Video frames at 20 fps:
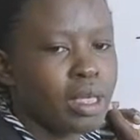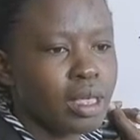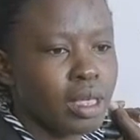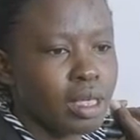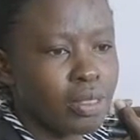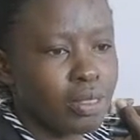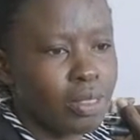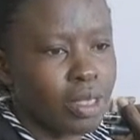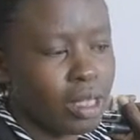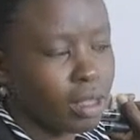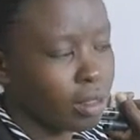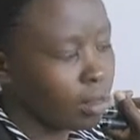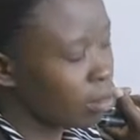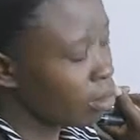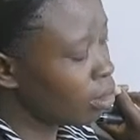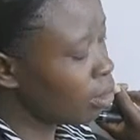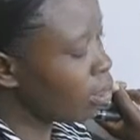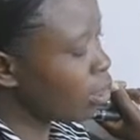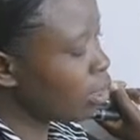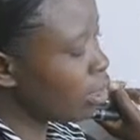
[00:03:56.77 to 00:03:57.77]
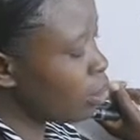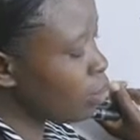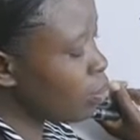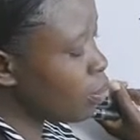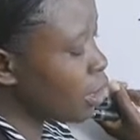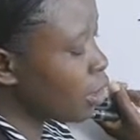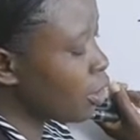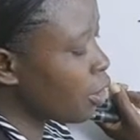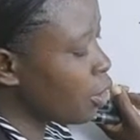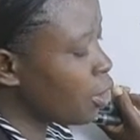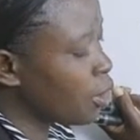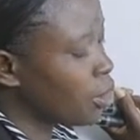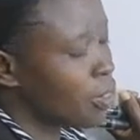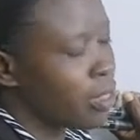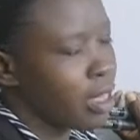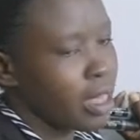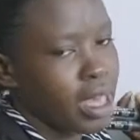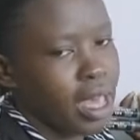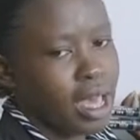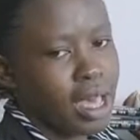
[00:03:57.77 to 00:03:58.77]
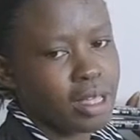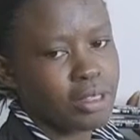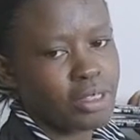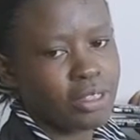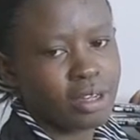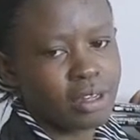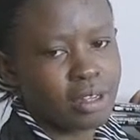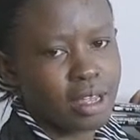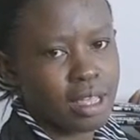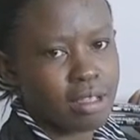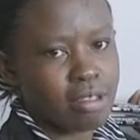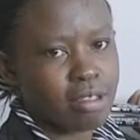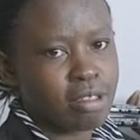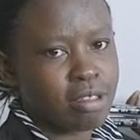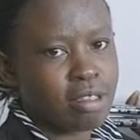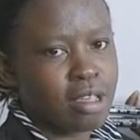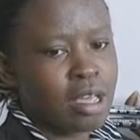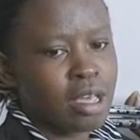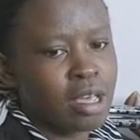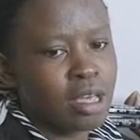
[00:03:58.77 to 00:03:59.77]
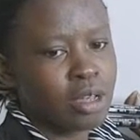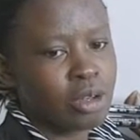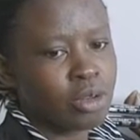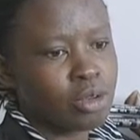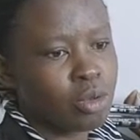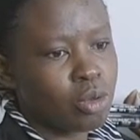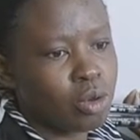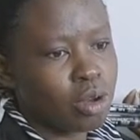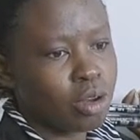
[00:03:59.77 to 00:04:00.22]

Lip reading: in the period the earth takes to